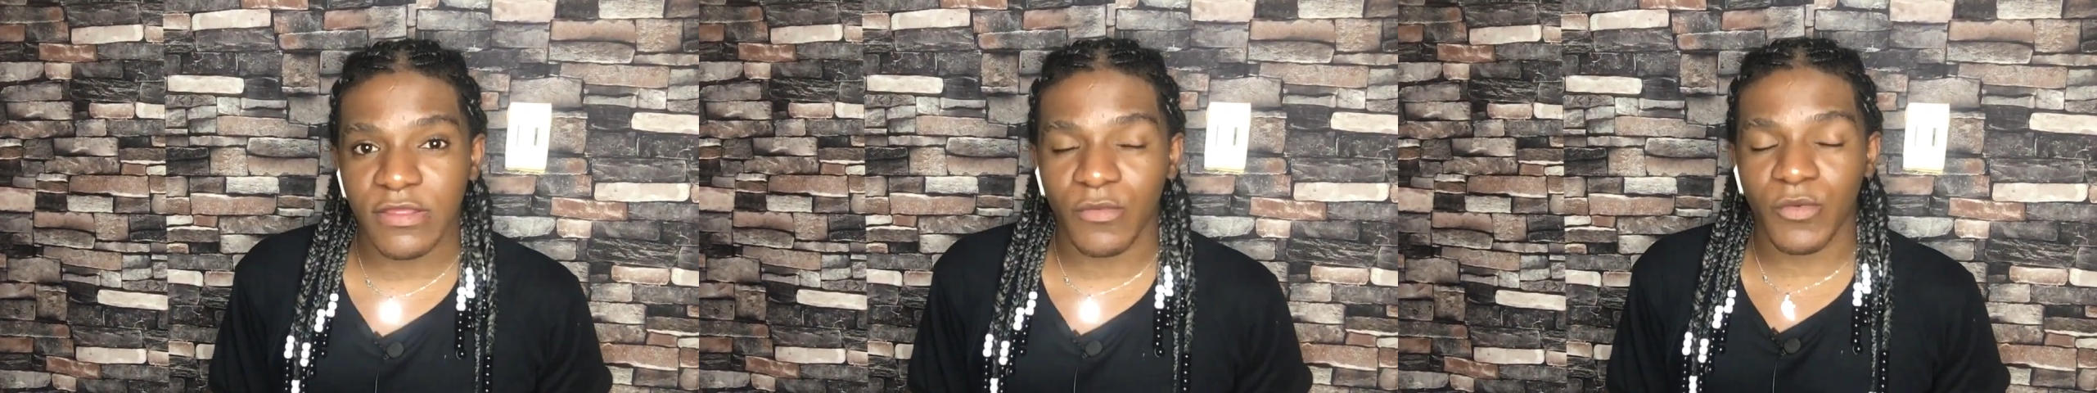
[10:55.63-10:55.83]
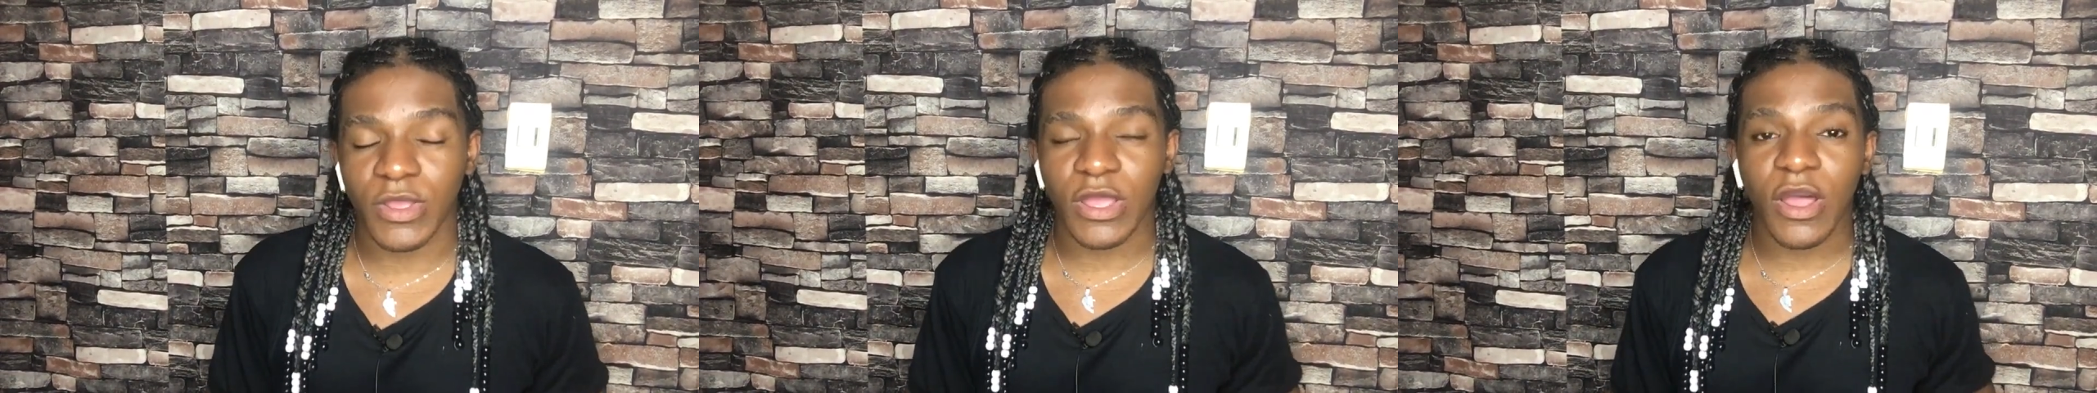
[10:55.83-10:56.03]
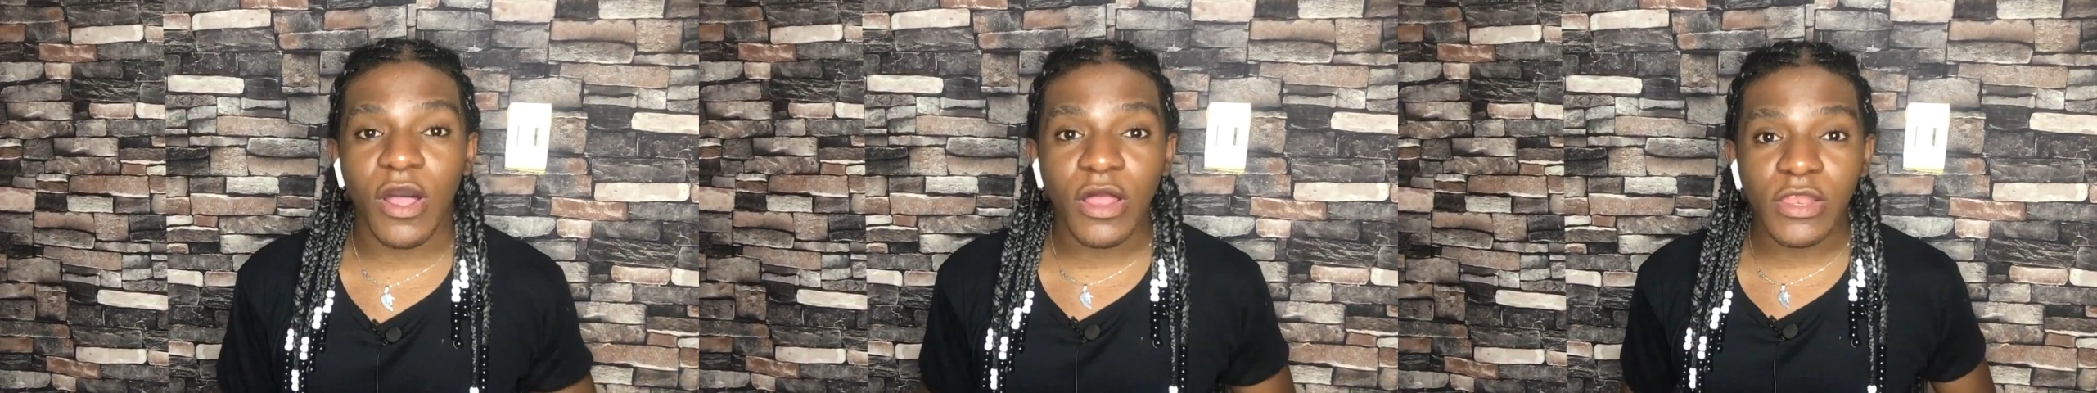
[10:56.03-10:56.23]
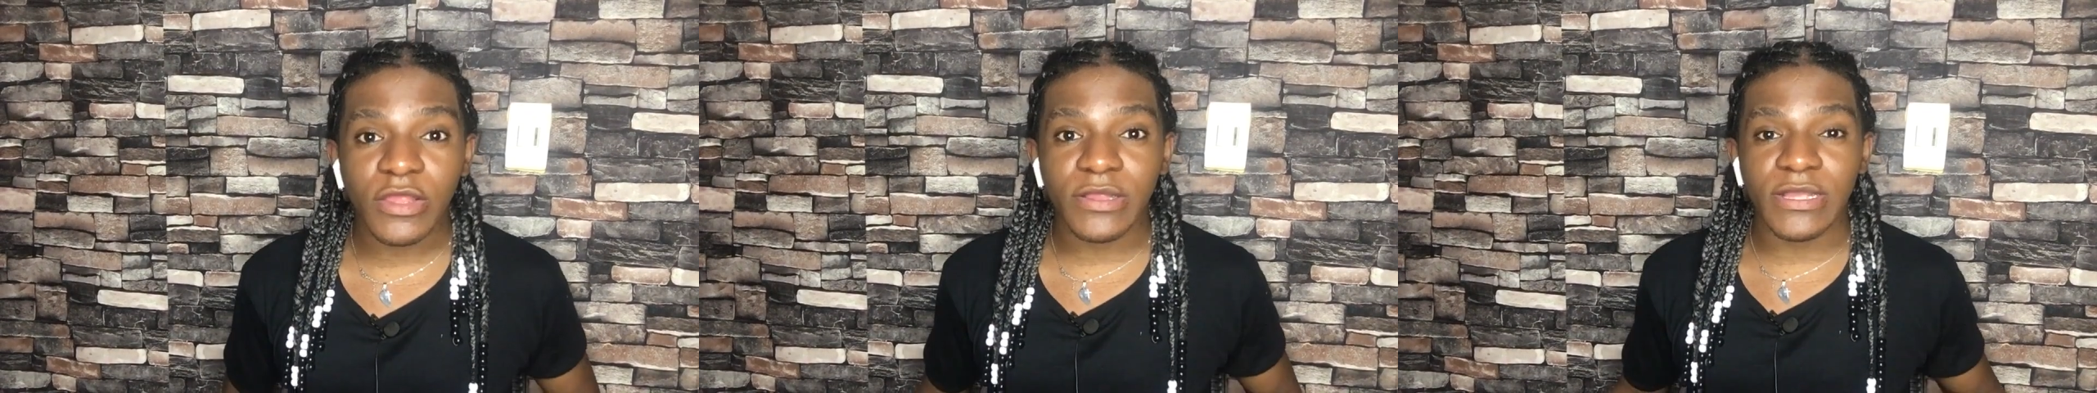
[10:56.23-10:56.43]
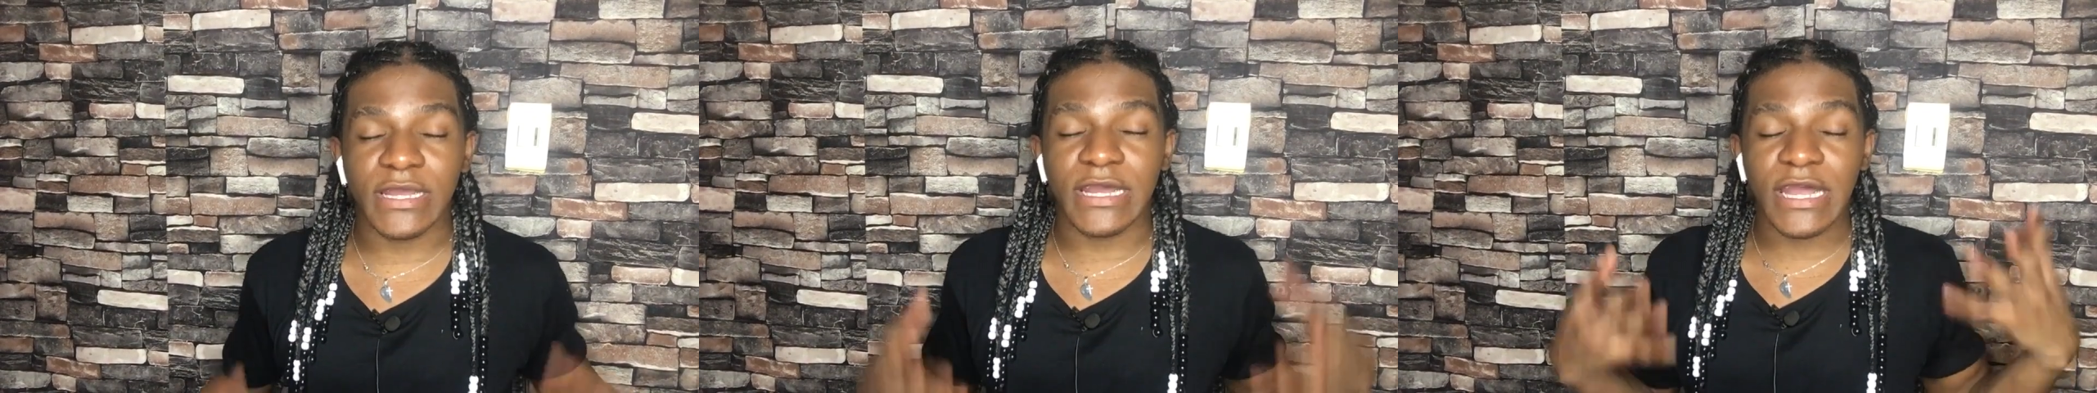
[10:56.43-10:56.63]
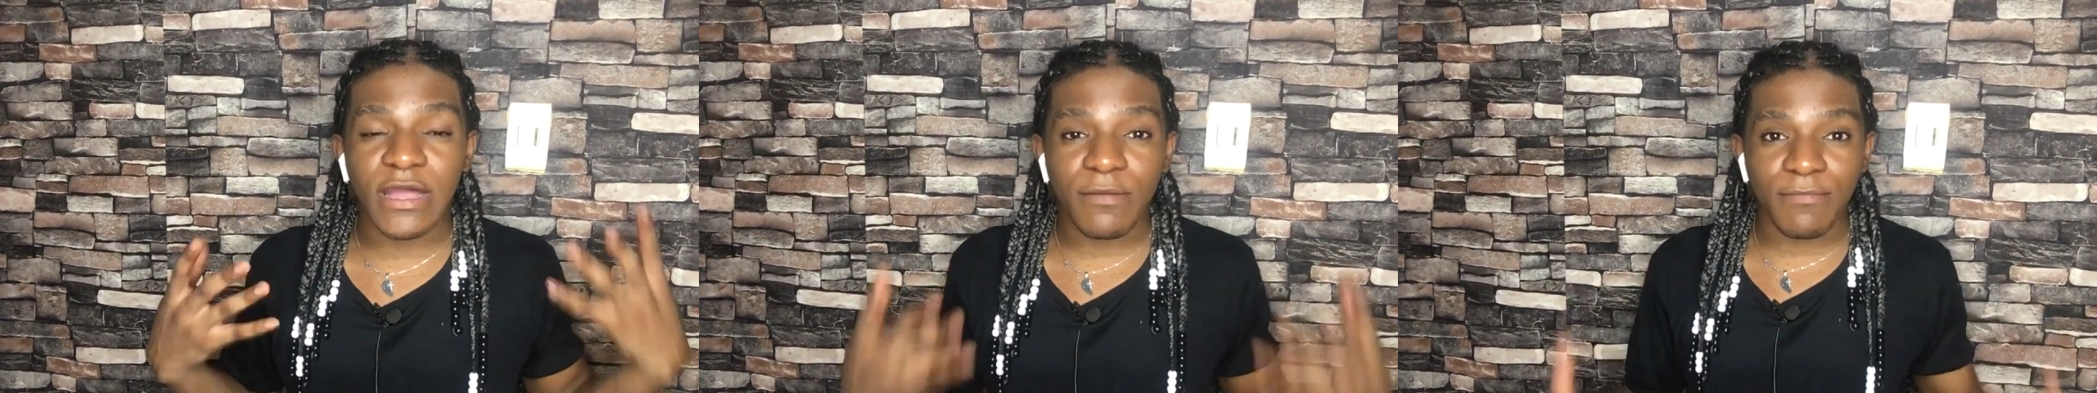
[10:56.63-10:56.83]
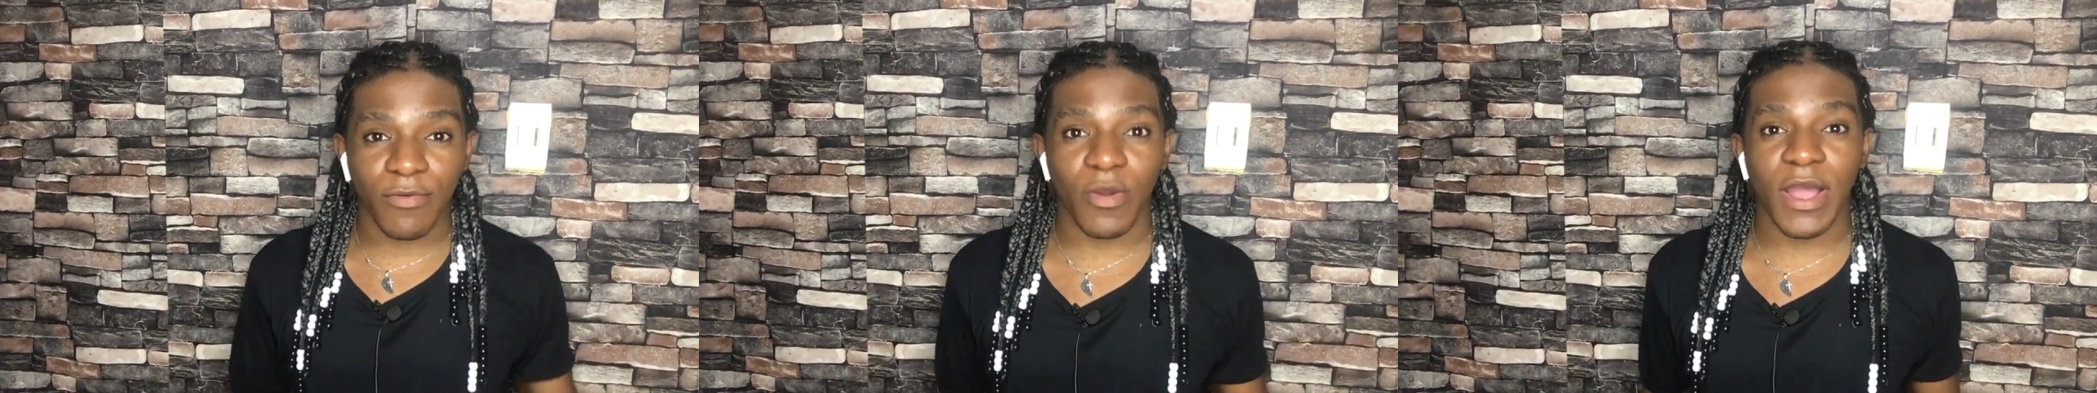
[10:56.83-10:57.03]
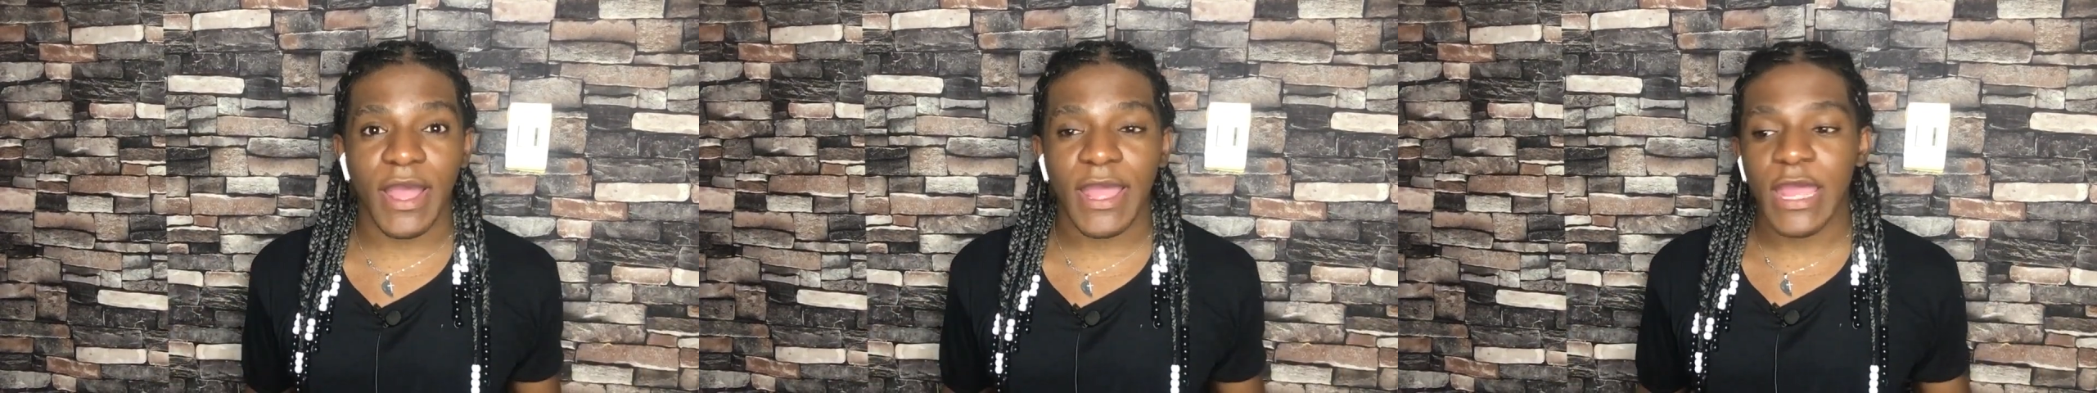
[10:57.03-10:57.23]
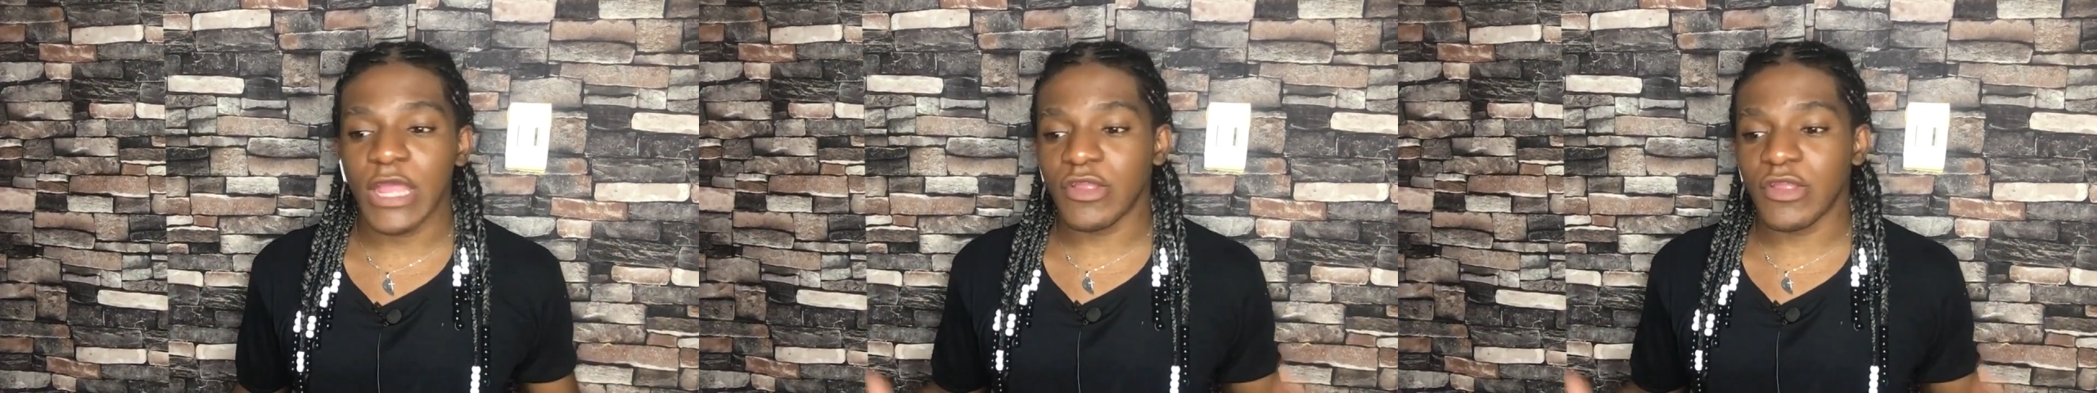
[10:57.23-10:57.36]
we call on grand bois